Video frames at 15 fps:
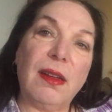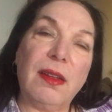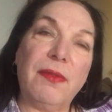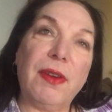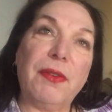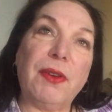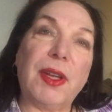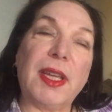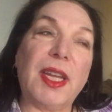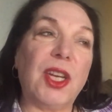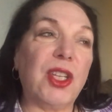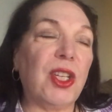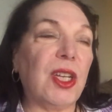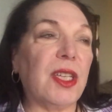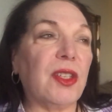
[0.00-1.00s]
ever I get a
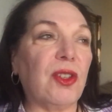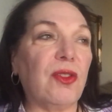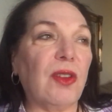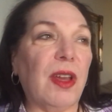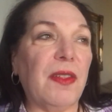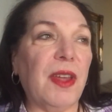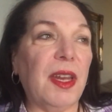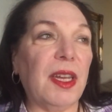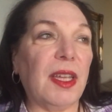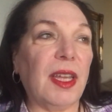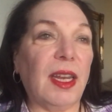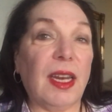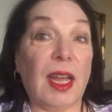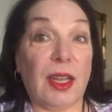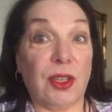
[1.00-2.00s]
chance to try that
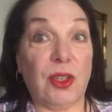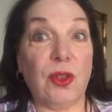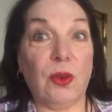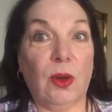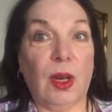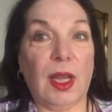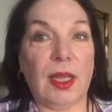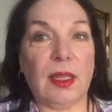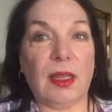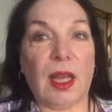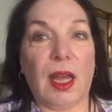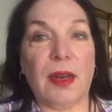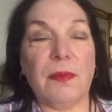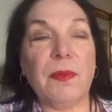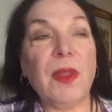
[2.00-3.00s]
again, I do like
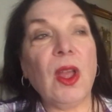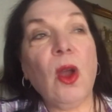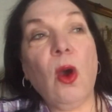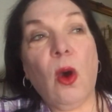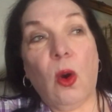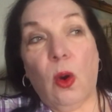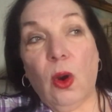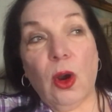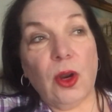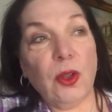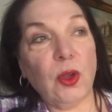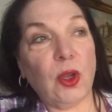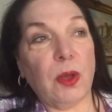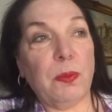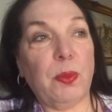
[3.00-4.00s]
that. Or
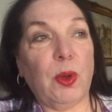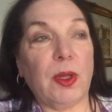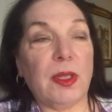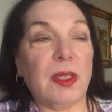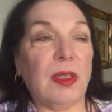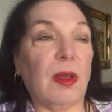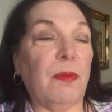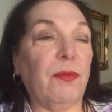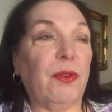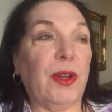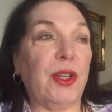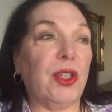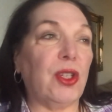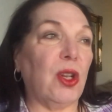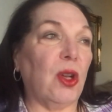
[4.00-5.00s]
you could put some
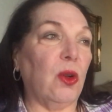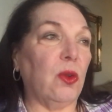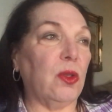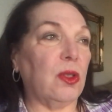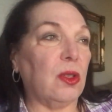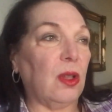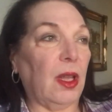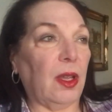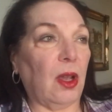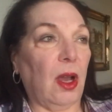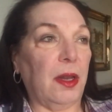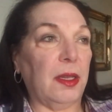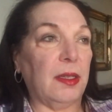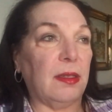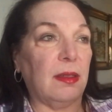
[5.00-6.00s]
French toast like
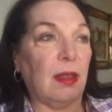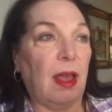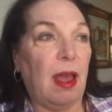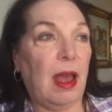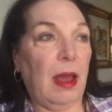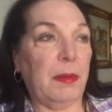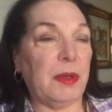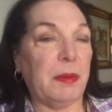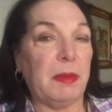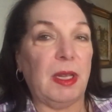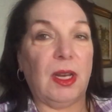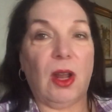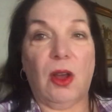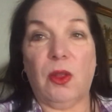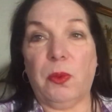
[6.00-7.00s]
on his
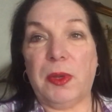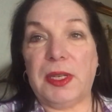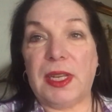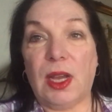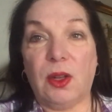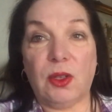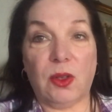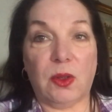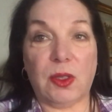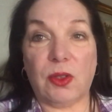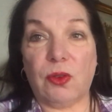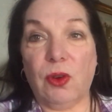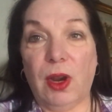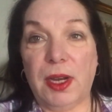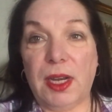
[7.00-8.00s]
abdomen, all the way down to his
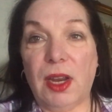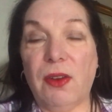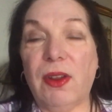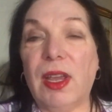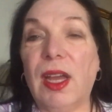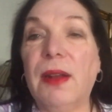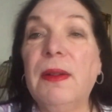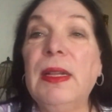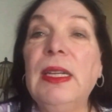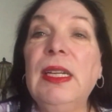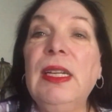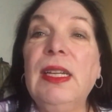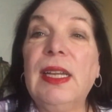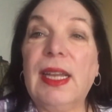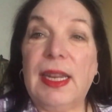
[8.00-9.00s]
groin area,
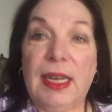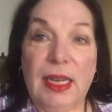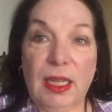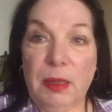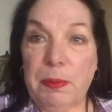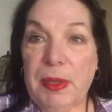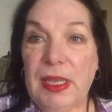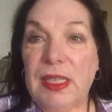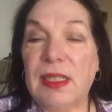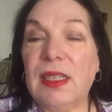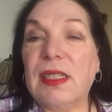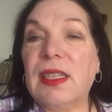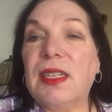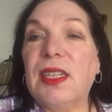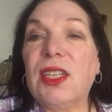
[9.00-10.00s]
in little
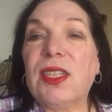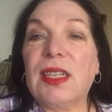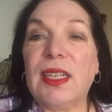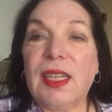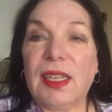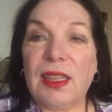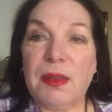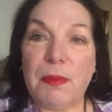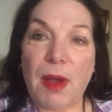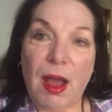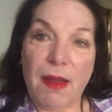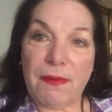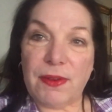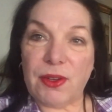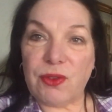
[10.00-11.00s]
pieces, and just lick them off
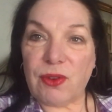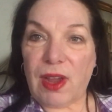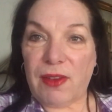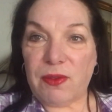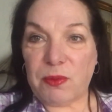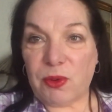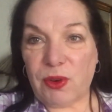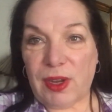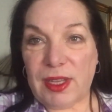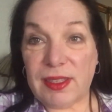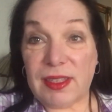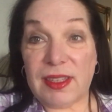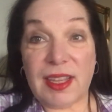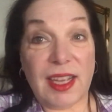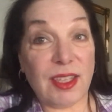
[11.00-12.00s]
and drive him
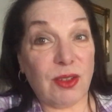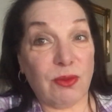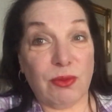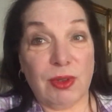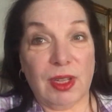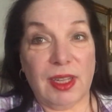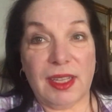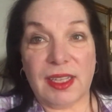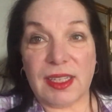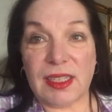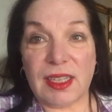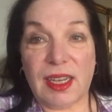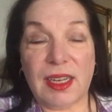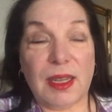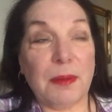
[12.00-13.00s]
crazy. That's really
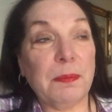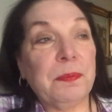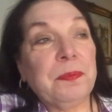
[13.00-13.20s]
exciting.